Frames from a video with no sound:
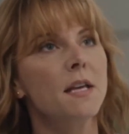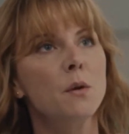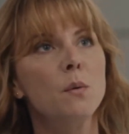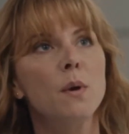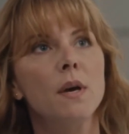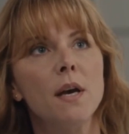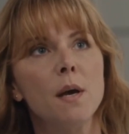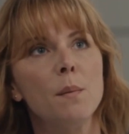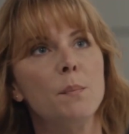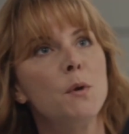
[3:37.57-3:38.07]

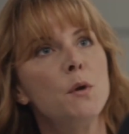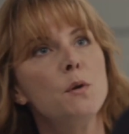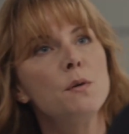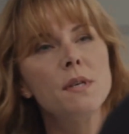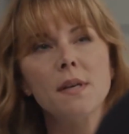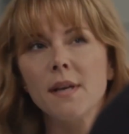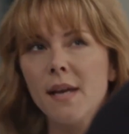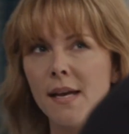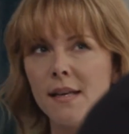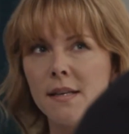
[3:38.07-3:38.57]
You were
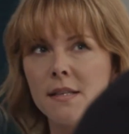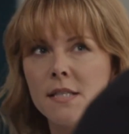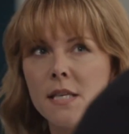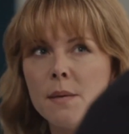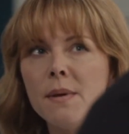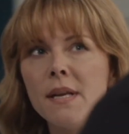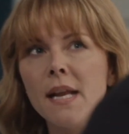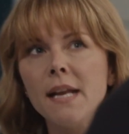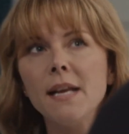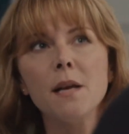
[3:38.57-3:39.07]
abusing and
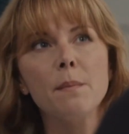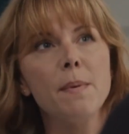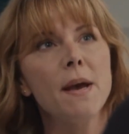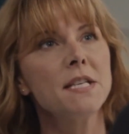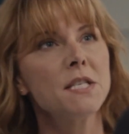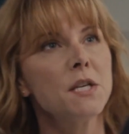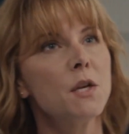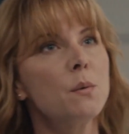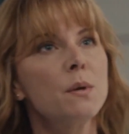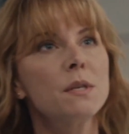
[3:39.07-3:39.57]
intimidating a
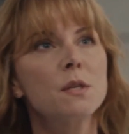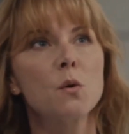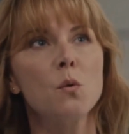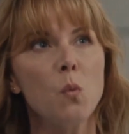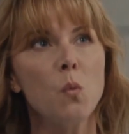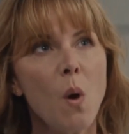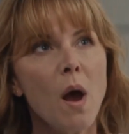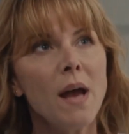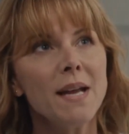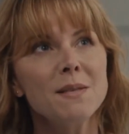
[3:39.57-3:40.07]
patient who was
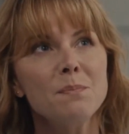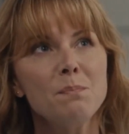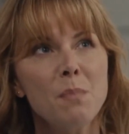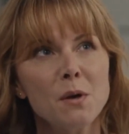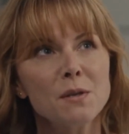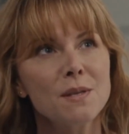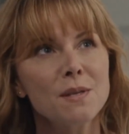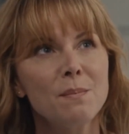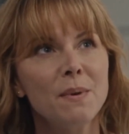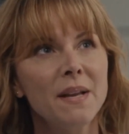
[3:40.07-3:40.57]
quite
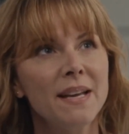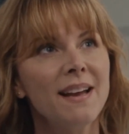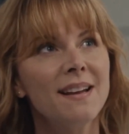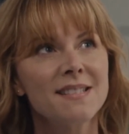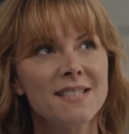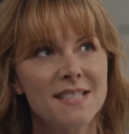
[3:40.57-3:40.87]
possibly